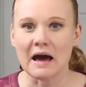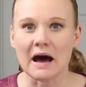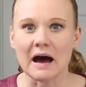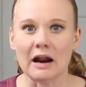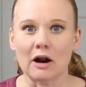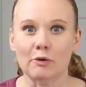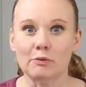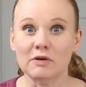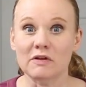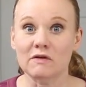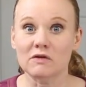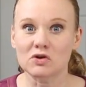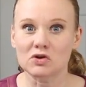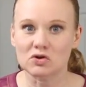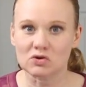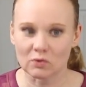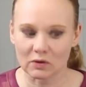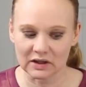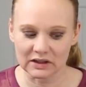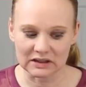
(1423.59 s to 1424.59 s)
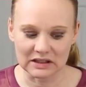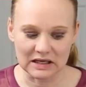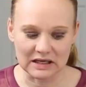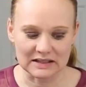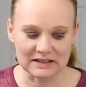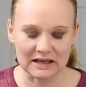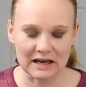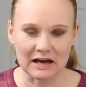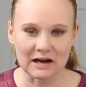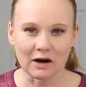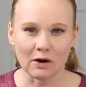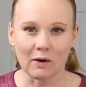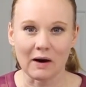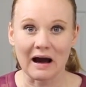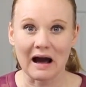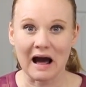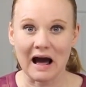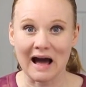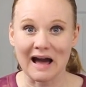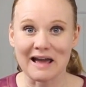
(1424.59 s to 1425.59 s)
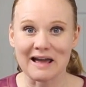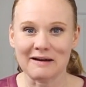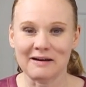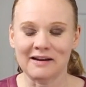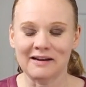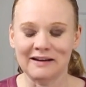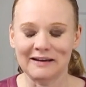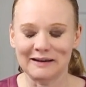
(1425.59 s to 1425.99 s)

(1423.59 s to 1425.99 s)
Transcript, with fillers: I hope you've enjoyed this. I know I